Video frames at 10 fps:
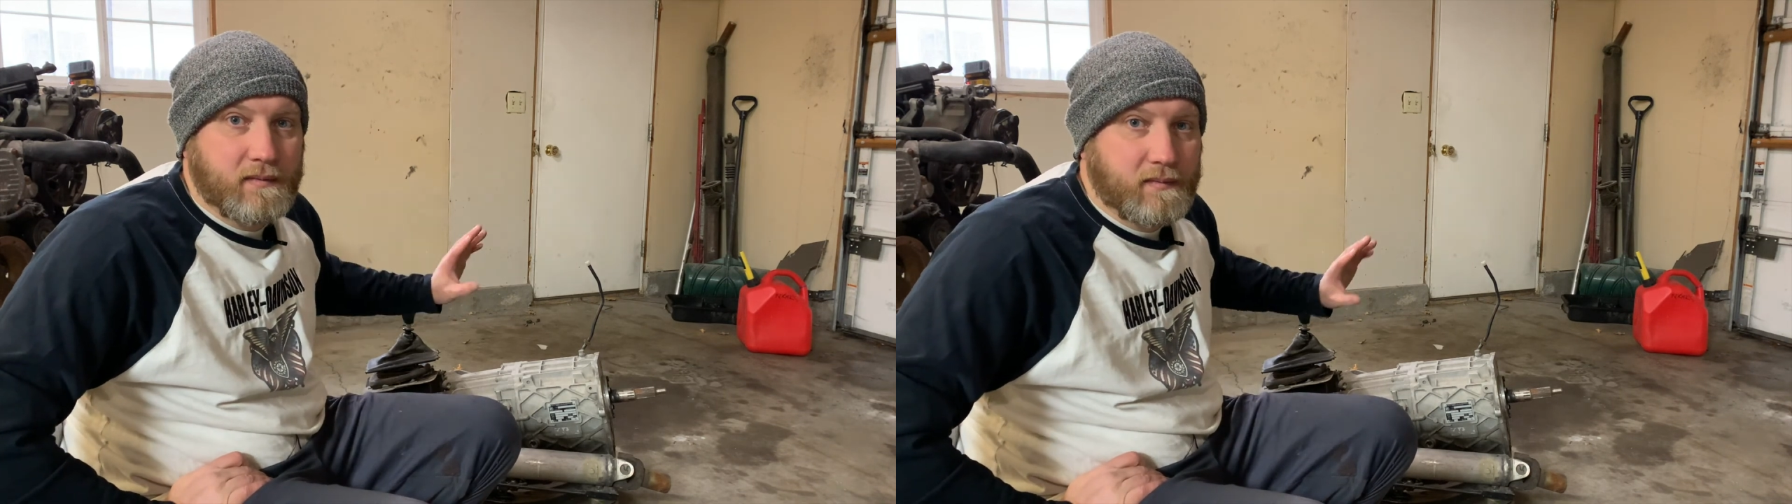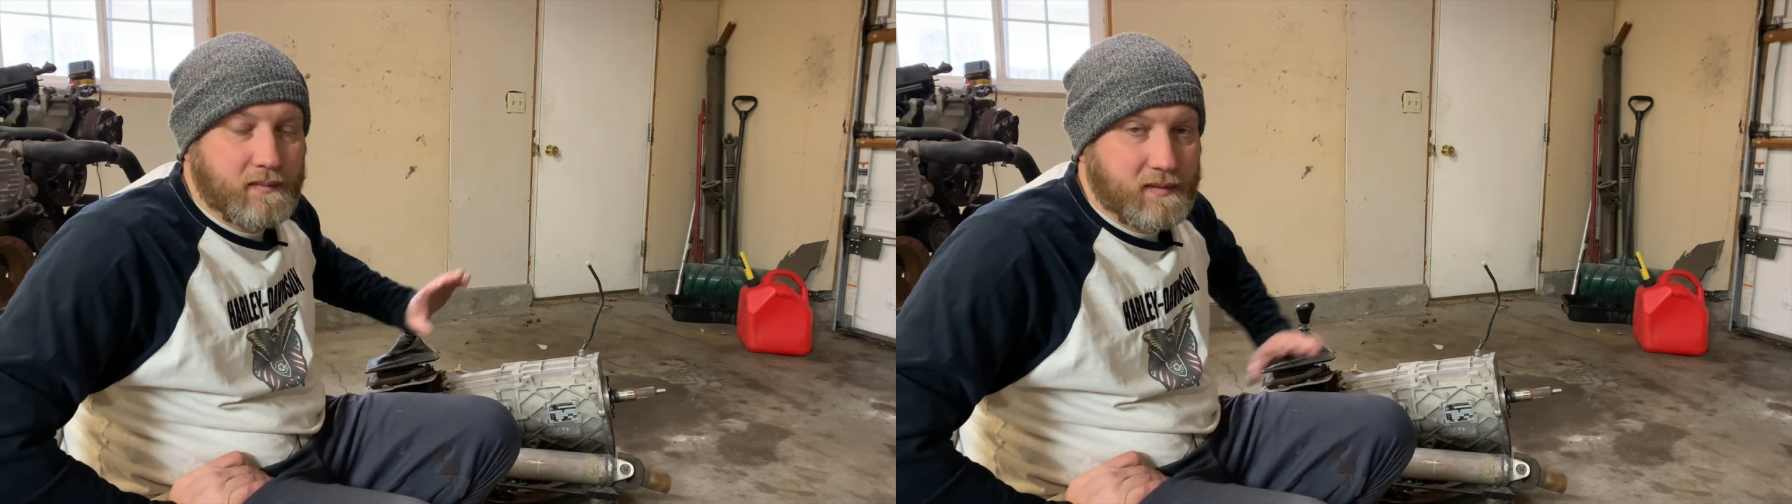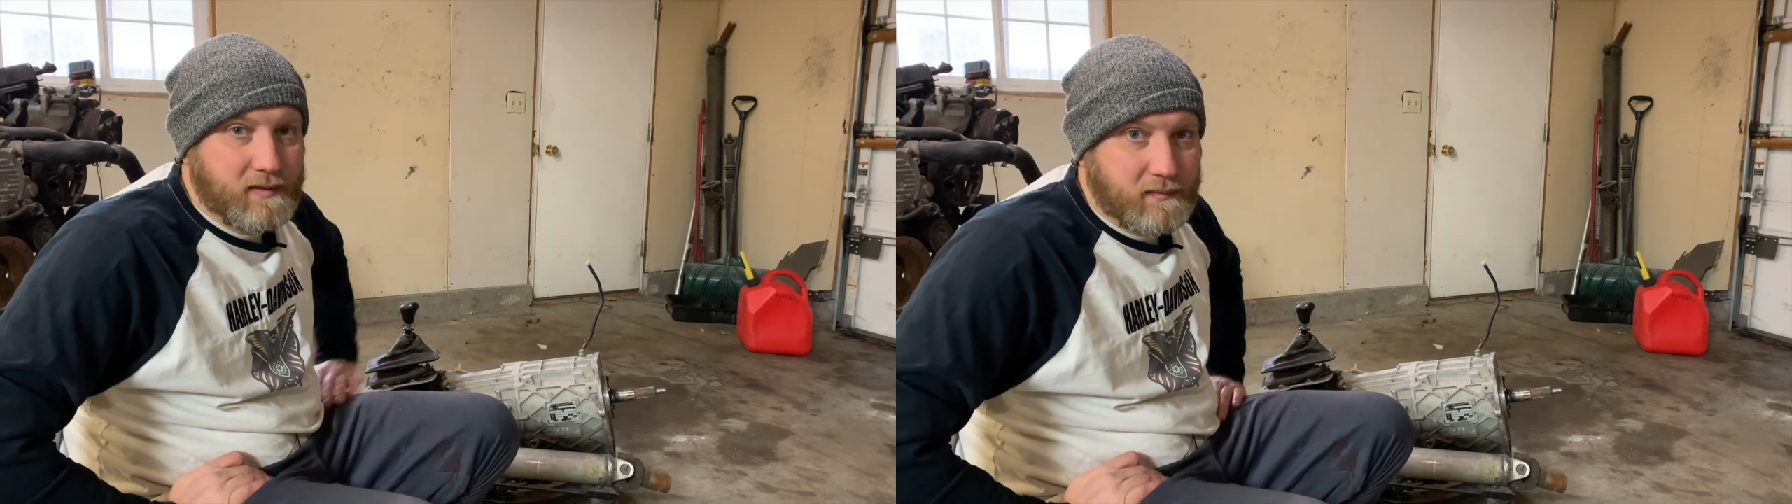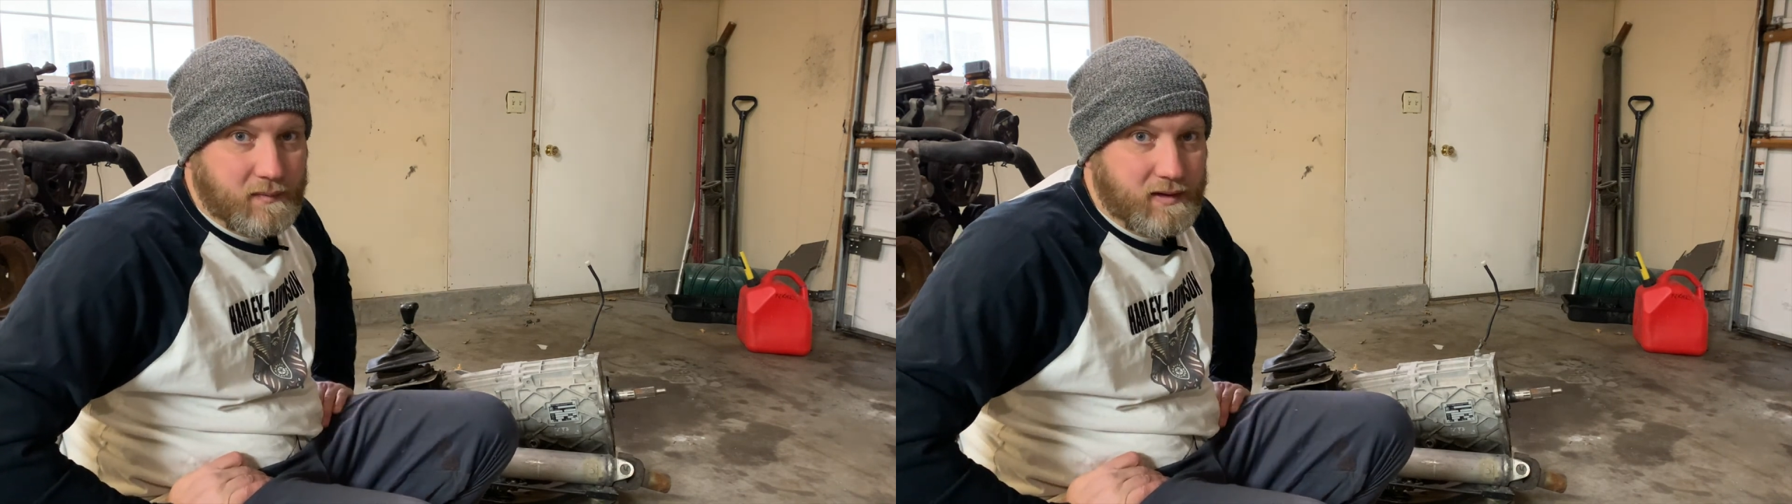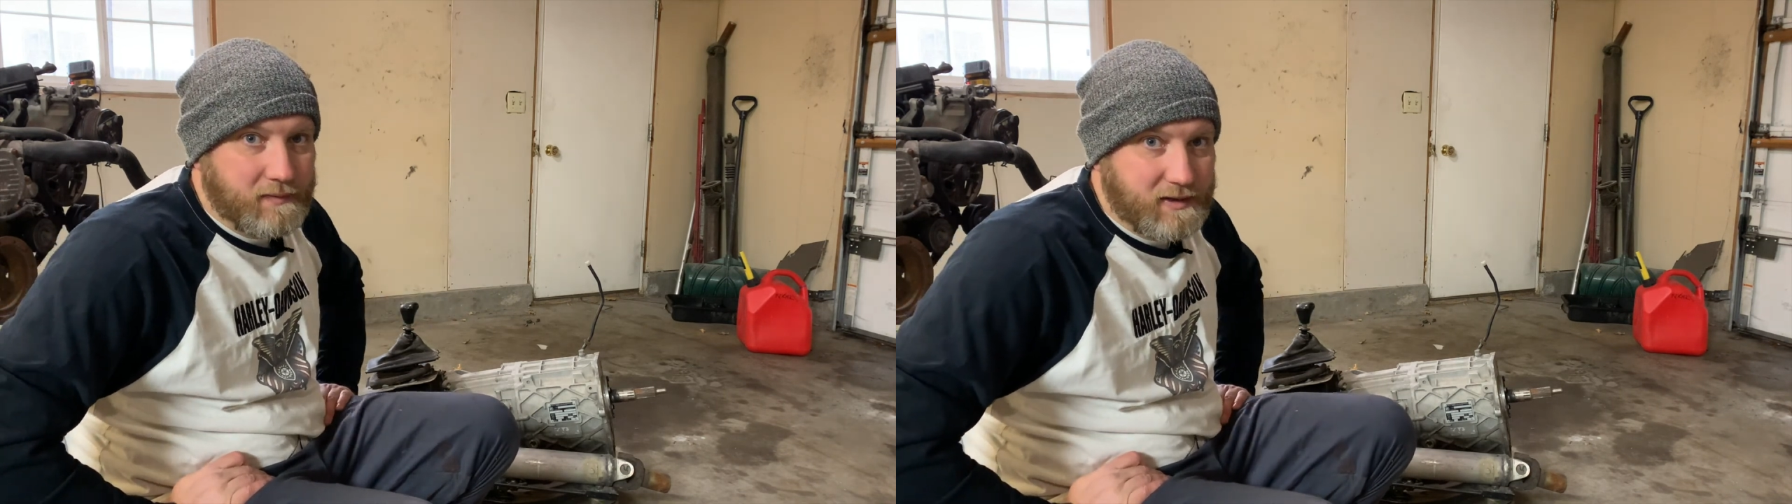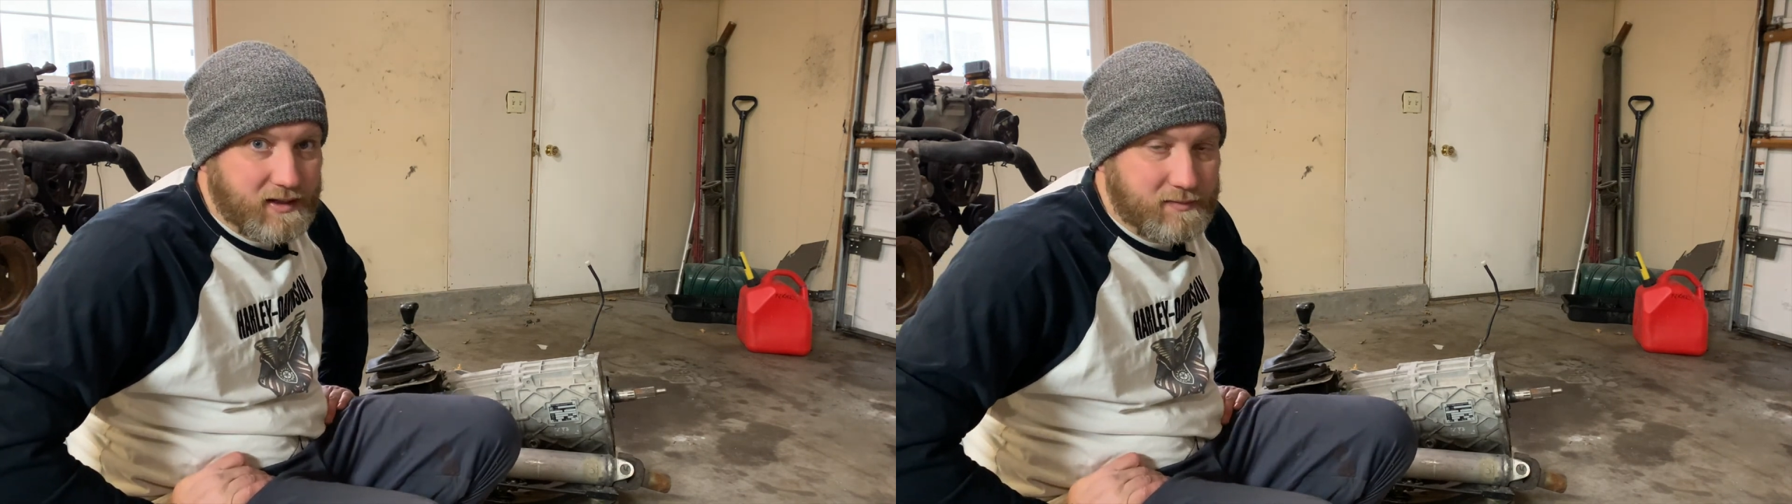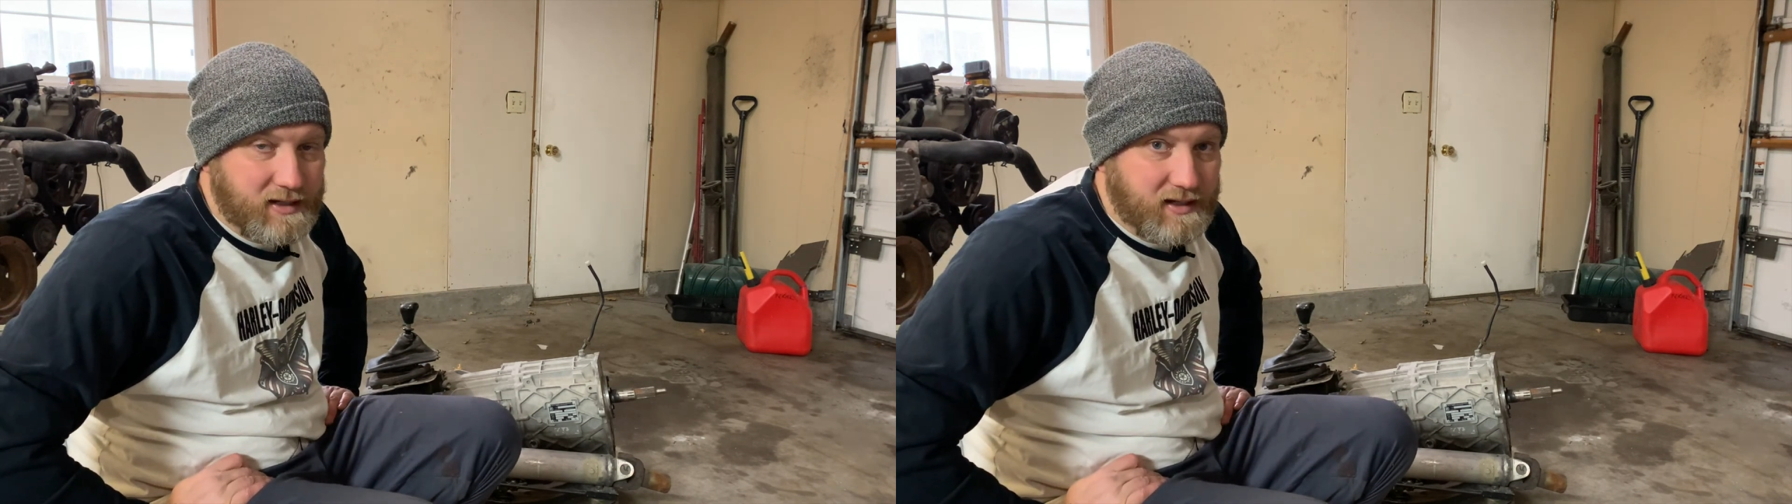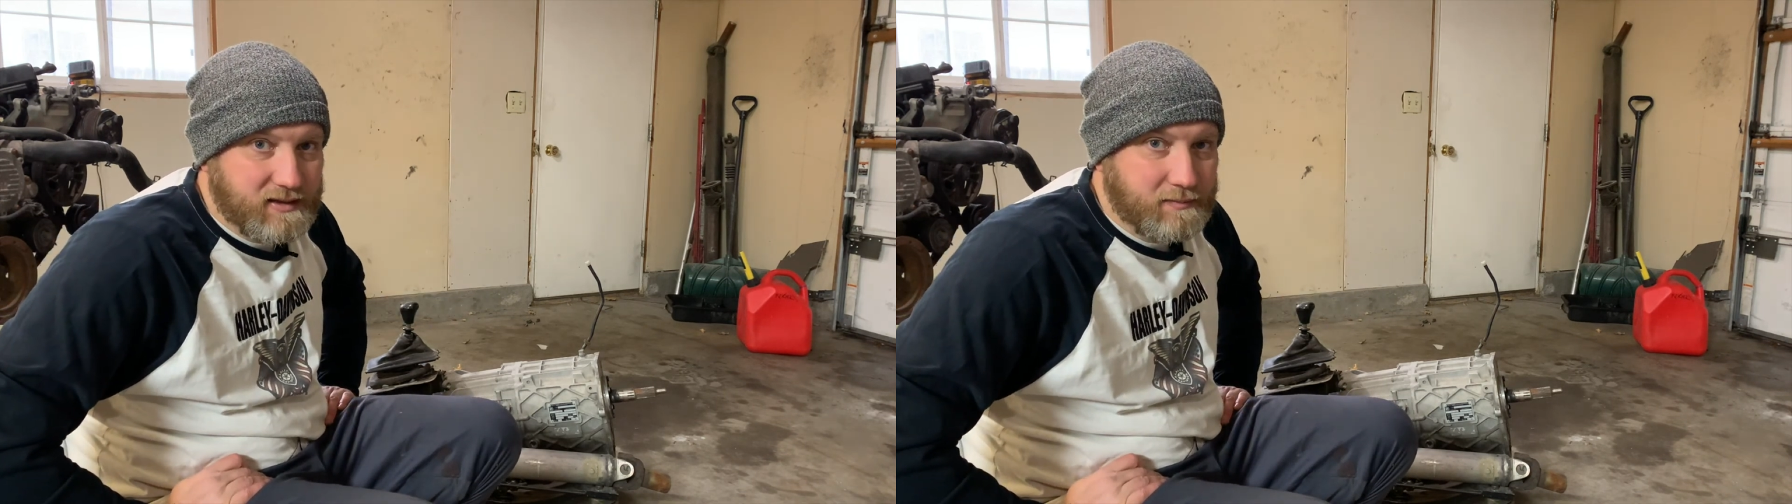where am I going to be
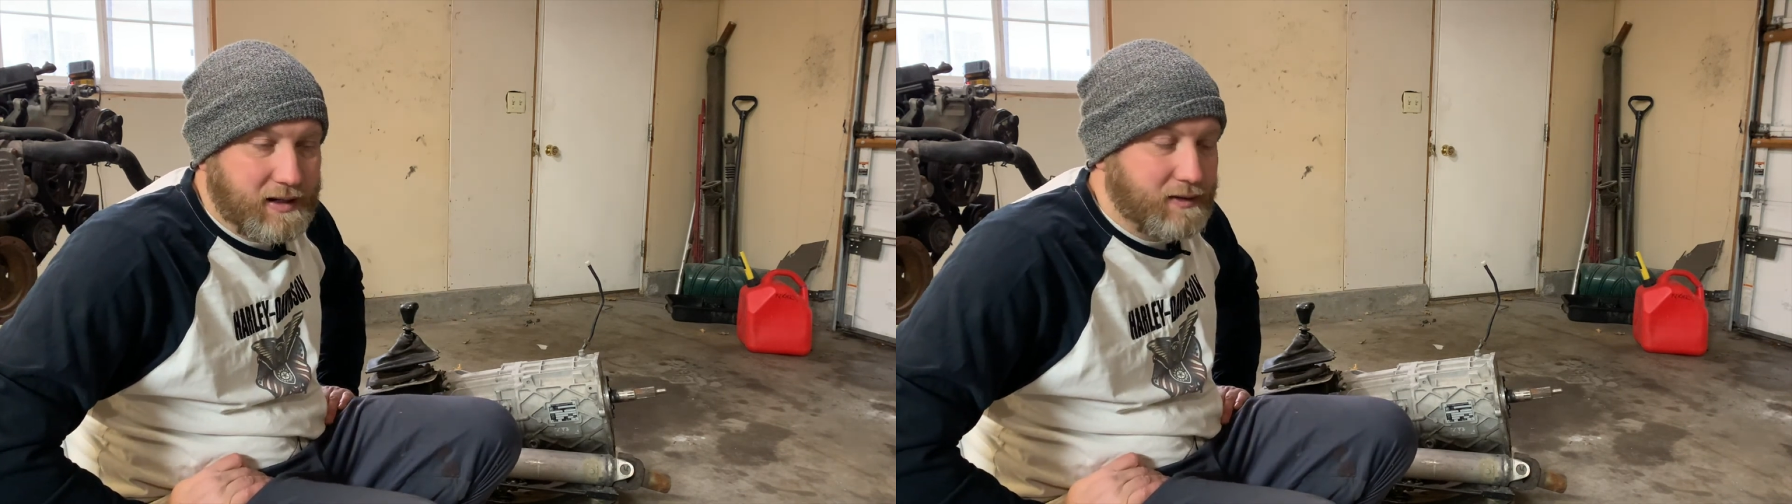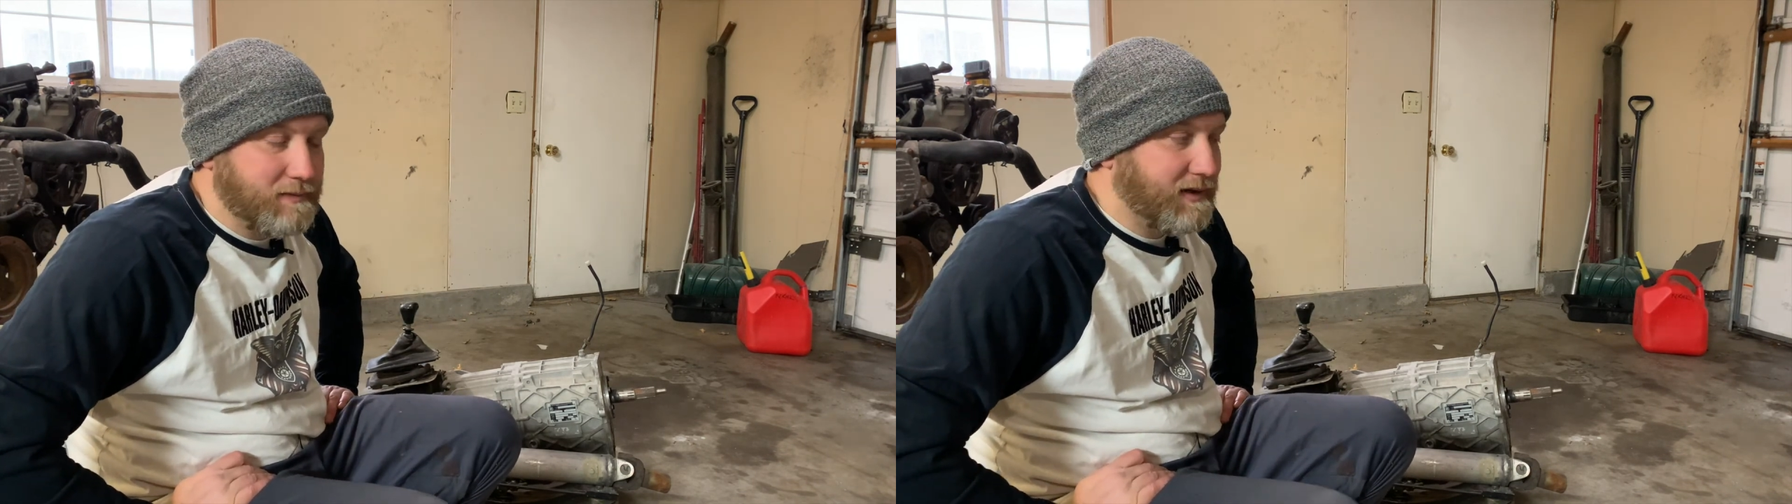at in the power